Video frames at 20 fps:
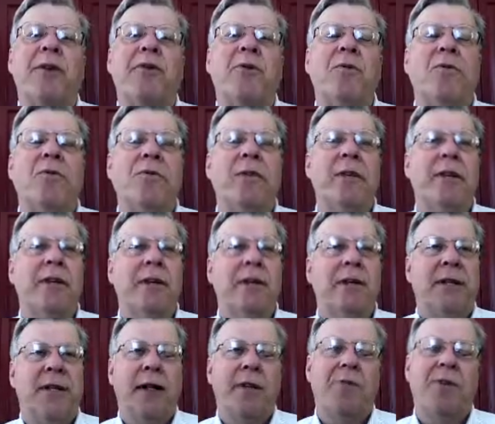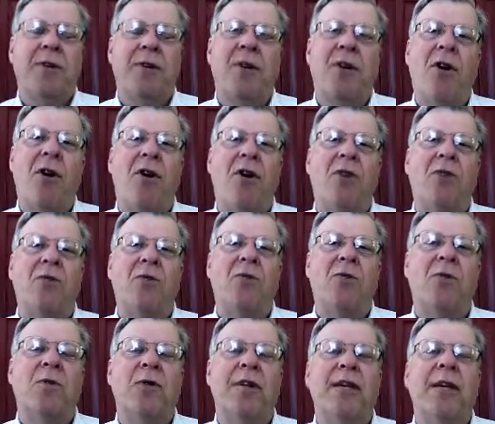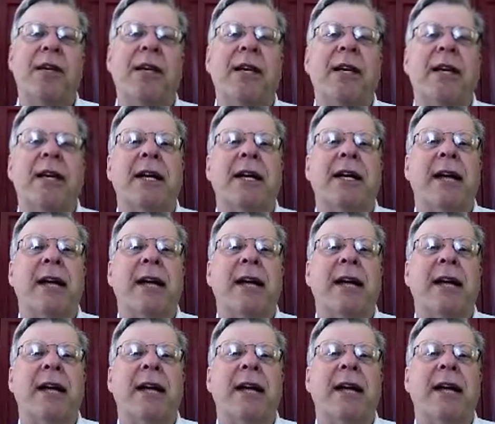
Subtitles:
the wood and labor to haul the wood,